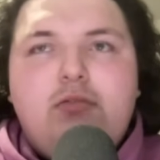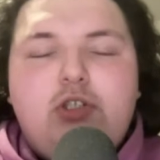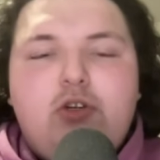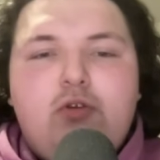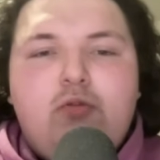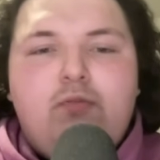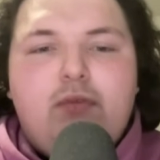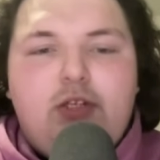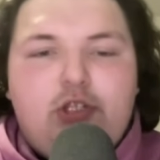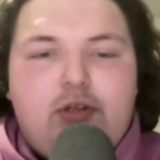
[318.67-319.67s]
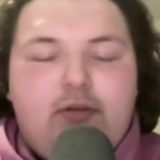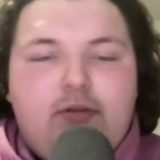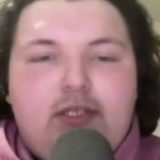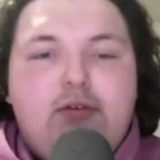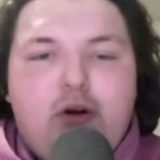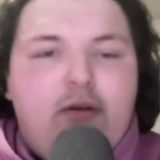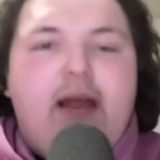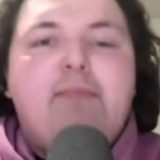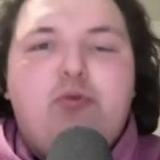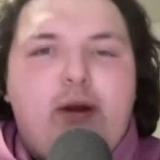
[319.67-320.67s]
to just zero,
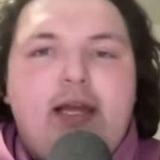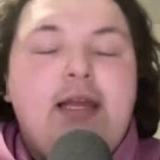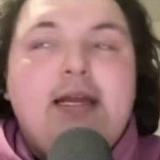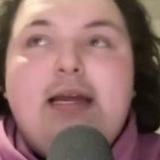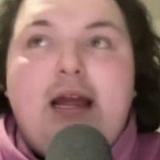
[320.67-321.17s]
evaporating,